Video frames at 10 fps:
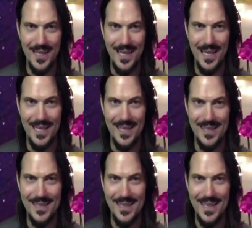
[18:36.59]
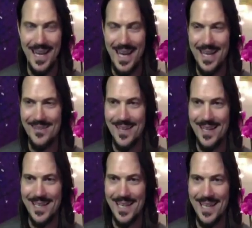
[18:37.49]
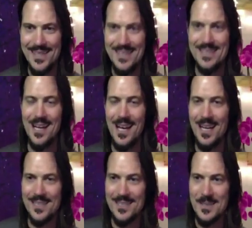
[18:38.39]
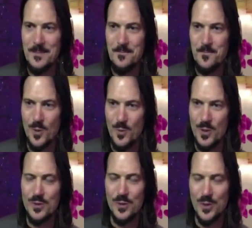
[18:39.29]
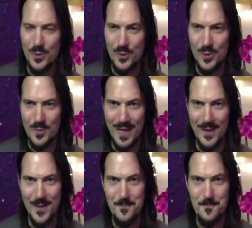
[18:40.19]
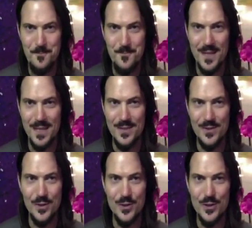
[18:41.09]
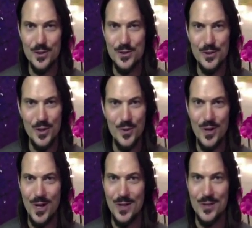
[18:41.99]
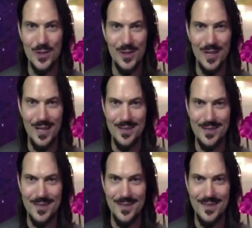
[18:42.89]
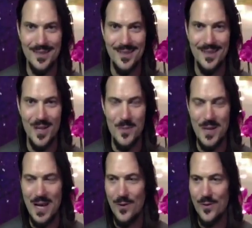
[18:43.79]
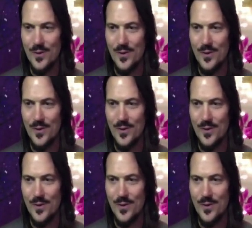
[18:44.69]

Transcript: And, and, like, and these guys, what's really cool about it is they're just so nonchalant about